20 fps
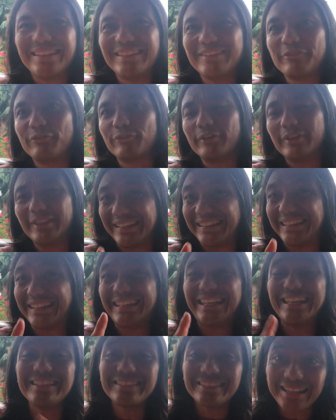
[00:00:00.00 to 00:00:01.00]
and
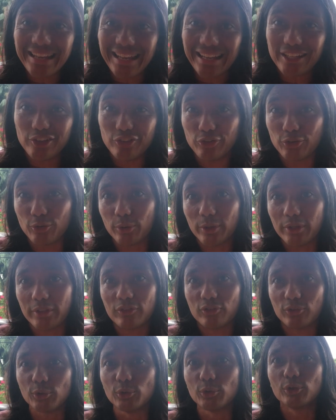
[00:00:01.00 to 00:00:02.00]
the internet issue
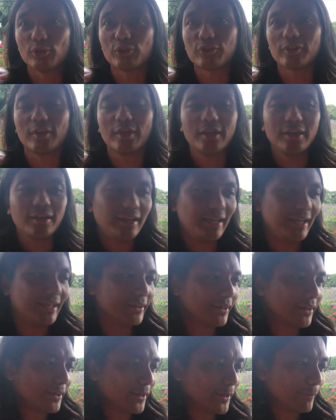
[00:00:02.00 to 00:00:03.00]
in schools.
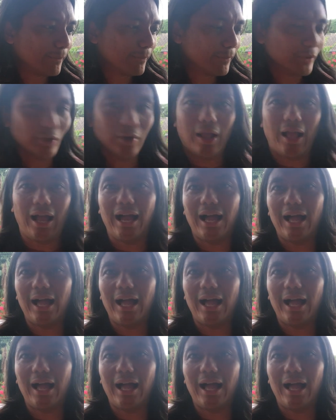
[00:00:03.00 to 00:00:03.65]
And look,